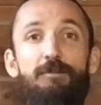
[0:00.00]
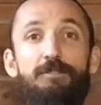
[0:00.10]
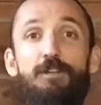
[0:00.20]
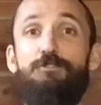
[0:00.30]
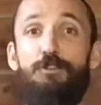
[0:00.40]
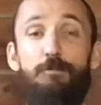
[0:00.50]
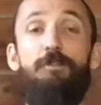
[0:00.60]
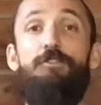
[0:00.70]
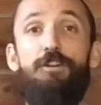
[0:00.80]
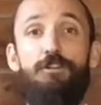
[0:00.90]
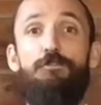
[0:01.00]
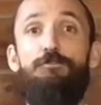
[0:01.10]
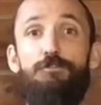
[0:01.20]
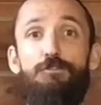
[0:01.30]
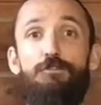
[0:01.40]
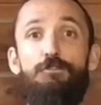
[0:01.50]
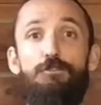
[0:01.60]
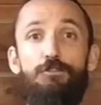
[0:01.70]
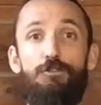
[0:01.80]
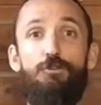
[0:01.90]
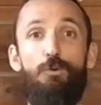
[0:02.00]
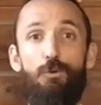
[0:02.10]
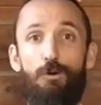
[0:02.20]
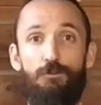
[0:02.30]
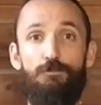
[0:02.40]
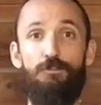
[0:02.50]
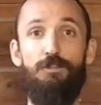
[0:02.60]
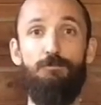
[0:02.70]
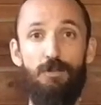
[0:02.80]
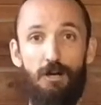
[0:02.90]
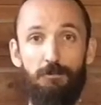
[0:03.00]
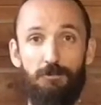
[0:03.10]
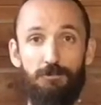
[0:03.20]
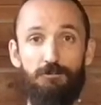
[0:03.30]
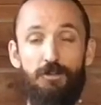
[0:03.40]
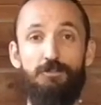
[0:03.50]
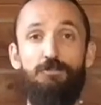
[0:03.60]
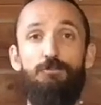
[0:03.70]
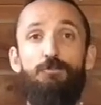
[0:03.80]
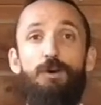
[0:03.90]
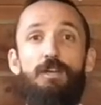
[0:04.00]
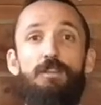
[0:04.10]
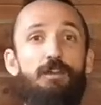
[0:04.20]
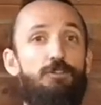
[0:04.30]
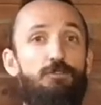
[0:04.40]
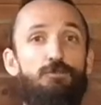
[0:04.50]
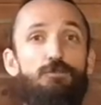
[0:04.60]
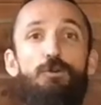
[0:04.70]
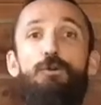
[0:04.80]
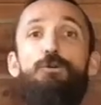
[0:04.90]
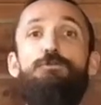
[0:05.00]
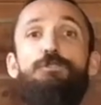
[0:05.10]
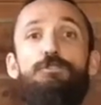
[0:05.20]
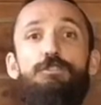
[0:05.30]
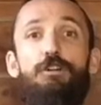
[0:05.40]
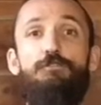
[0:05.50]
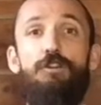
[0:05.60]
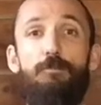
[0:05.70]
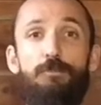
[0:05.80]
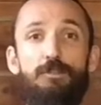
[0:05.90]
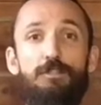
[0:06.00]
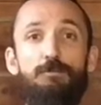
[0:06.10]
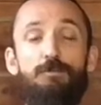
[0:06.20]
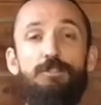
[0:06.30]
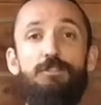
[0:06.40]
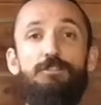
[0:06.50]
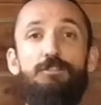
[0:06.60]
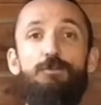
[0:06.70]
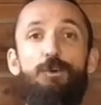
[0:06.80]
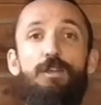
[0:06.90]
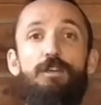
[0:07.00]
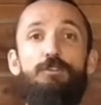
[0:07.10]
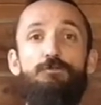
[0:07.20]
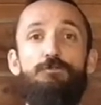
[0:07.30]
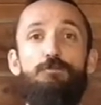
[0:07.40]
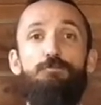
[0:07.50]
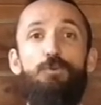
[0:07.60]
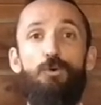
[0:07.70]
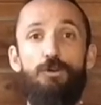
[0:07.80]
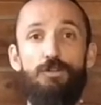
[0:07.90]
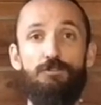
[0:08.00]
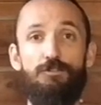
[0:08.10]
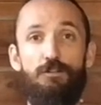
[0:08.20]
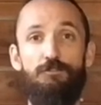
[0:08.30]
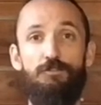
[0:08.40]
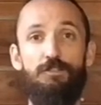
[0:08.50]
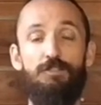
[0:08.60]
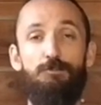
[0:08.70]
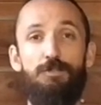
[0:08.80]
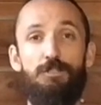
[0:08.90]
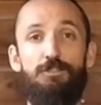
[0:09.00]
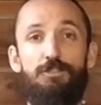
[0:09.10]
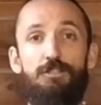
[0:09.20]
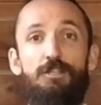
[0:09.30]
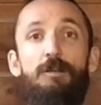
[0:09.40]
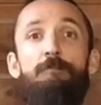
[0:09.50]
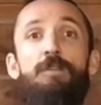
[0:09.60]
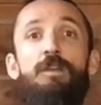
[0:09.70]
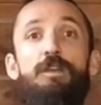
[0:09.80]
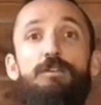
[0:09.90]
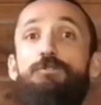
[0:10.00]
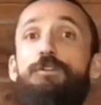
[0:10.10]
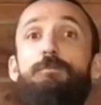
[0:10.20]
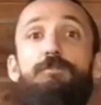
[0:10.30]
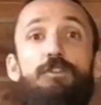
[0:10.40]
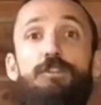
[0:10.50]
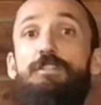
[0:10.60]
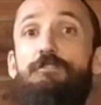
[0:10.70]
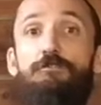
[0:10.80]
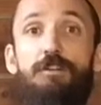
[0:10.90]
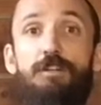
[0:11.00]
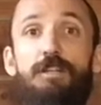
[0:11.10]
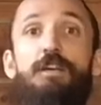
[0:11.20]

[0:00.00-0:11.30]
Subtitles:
It's also going to be very good for the core, for the abdominal strength. So the way that you hold yourself up in this position, the way that you support yourself in this position is going to be very different